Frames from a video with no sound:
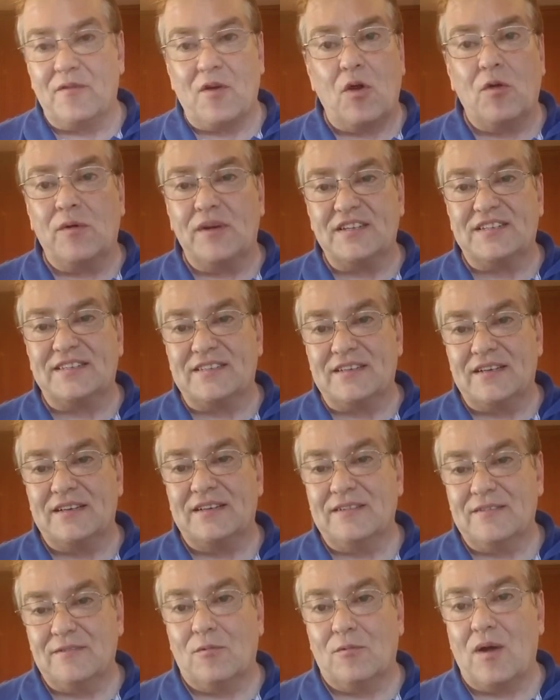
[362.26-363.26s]
always
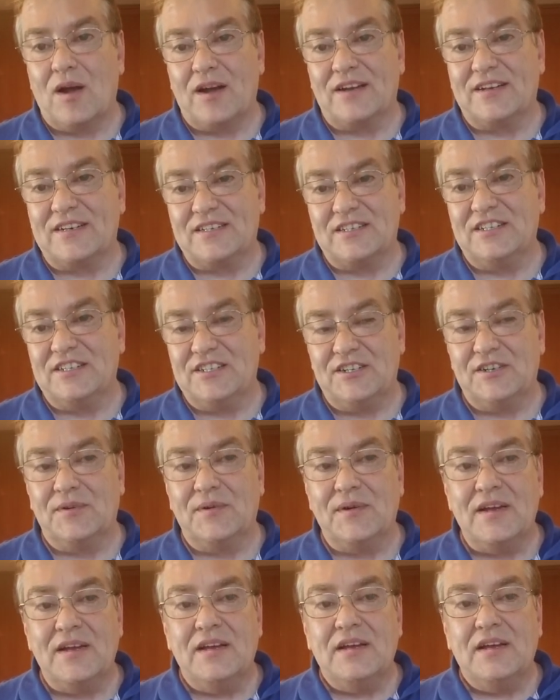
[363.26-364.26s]
wanted to do.
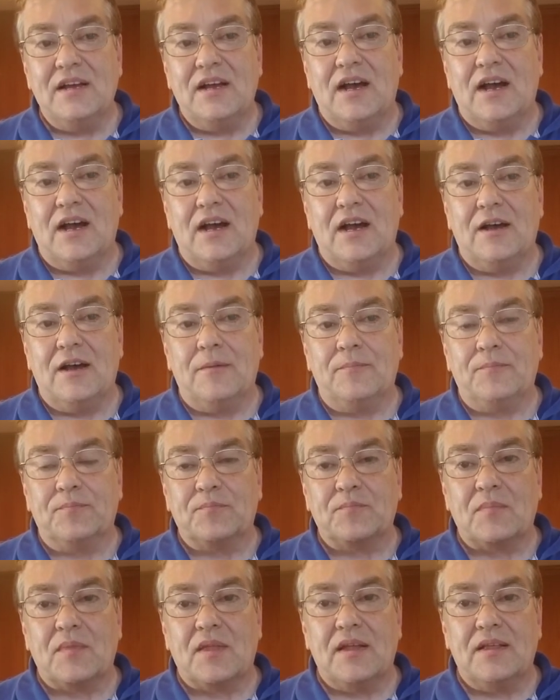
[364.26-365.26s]

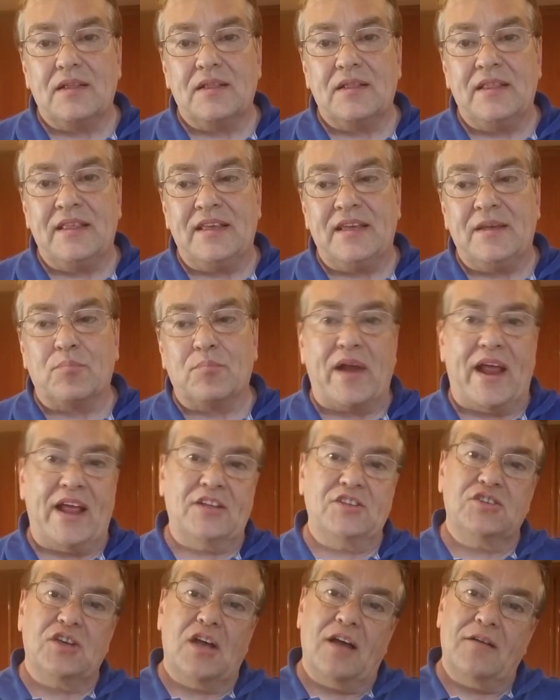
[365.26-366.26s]
The
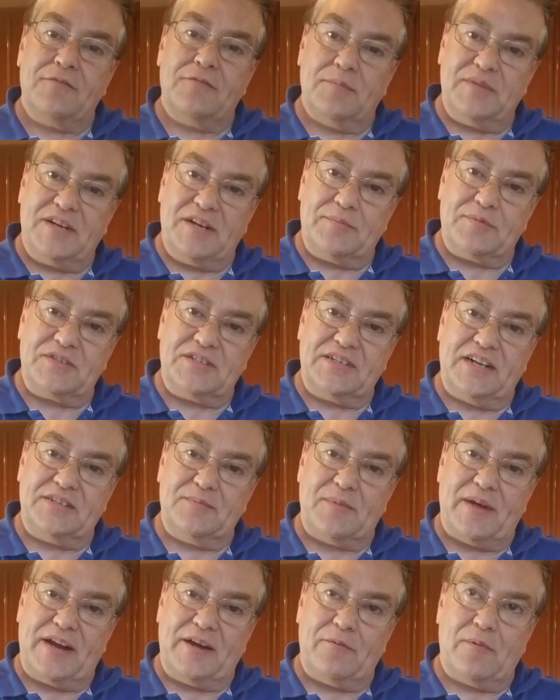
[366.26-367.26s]
branch off from Deeper
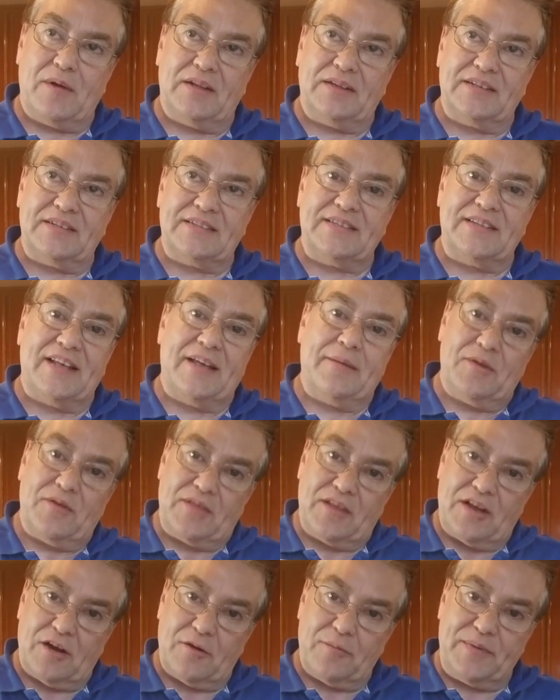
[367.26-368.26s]
States Mind and Wellness, the
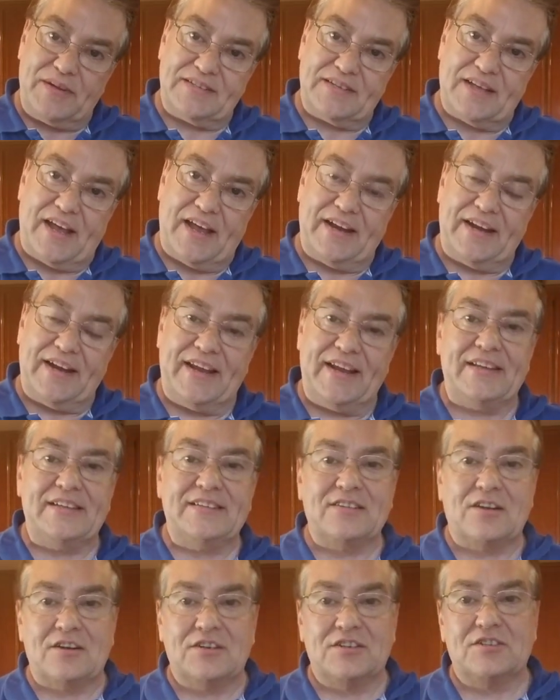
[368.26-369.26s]
hypnotherapy side,
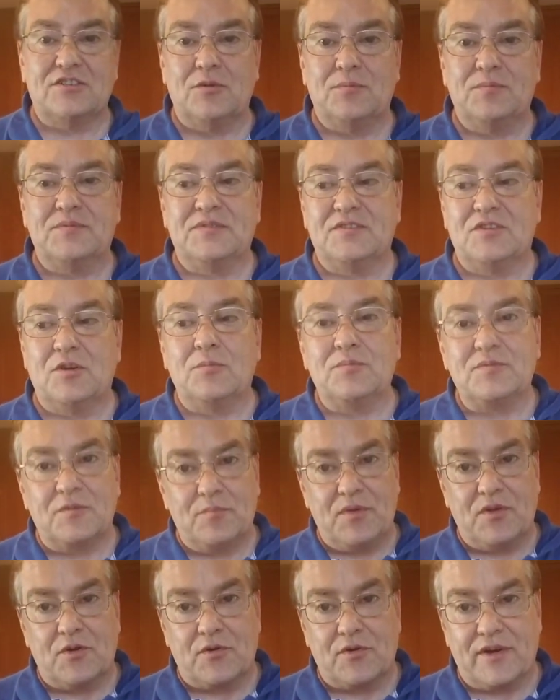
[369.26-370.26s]
is our soaps
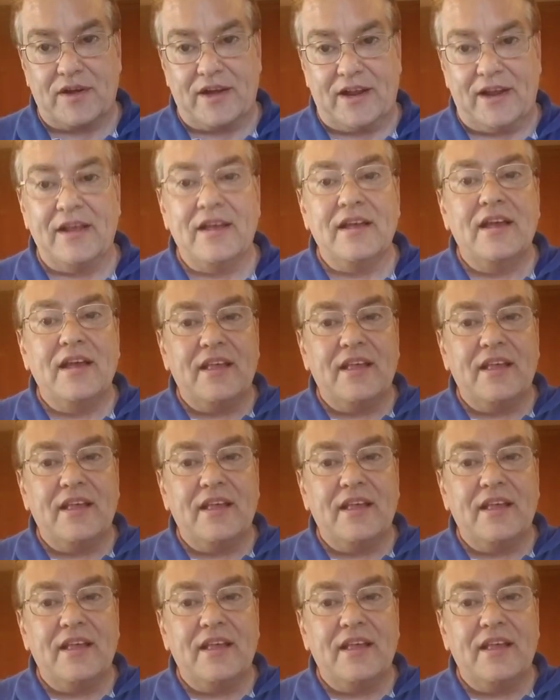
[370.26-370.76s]
of purity.